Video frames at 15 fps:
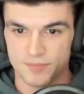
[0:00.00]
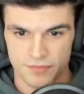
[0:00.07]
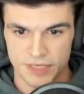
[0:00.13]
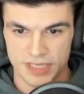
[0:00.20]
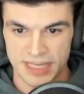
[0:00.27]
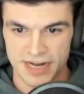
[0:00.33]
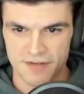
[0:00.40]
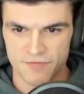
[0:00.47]

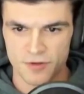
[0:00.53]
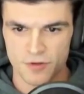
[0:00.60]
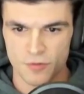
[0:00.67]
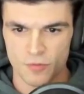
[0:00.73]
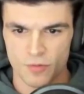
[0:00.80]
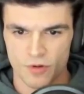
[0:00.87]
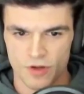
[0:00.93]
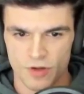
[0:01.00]
Be
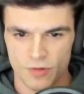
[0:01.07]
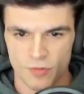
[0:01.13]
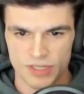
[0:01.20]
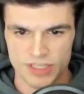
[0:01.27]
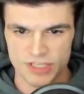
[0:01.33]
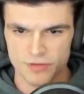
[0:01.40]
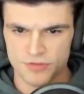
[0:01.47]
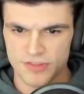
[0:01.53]
careful
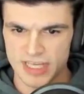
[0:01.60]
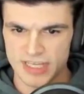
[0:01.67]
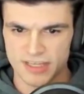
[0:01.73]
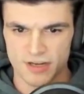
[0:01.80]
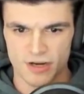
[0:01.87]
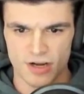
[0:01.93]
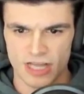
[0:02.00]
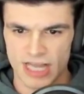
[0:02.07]
when you
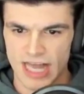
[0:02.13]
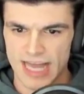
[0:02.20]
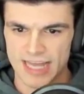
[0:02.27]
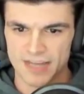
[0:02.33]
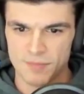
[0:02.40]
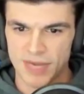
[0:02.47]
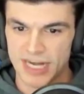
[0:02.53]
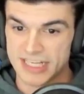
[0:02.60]
think you're all
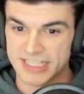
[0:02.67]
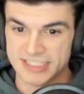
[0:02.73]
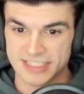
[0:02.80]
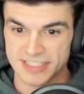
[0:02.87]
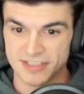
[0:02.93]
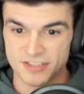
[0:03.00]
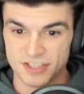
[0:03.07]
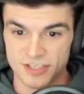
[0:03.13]
high and mighty, because
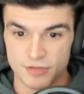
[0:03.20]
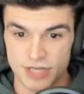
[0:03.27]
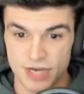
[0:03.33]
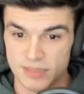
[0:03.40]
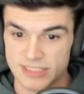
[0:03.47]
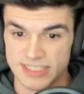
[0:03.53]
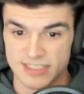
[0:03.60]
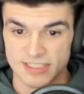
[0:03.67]
little do you
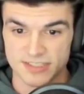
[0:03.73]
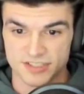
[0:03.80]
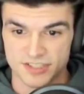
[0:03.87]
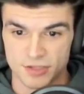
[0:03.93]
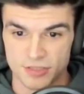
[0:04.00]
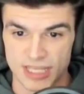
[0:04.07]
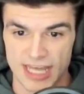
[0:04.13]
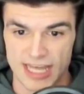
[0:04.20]
know until it's
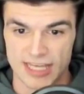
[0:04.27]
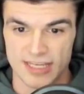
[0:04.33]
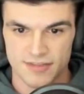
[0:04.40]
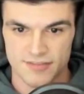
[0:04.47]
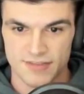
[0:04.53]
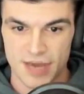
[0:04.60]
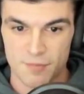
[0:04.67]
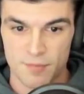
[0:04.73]
too late
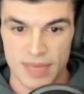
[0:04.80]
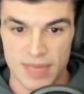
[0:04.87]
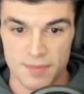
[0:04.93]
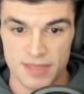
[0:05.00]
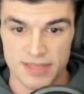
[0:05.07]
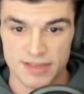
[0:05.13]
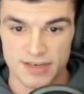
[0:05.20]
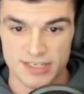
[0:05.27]
that
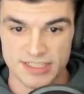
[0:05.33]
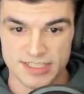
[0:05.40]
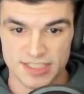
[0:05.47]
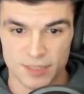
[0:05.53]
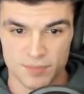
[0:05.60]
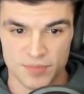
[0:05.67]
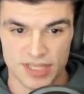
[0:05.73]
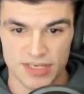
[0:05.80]
maybe there is
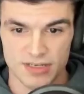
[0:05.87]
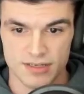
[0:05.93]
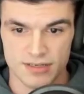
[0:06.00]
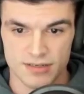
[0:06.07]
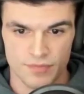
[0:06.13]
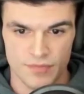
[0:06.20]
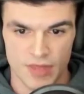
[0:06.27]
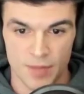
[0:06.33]
something
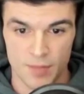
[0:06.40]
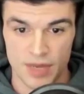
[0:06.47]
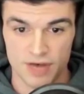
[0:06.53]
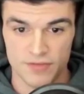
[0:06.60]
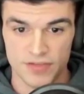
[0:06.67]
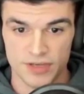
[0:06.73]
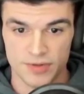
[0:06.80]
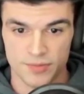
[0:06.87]

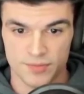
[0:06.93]
above you.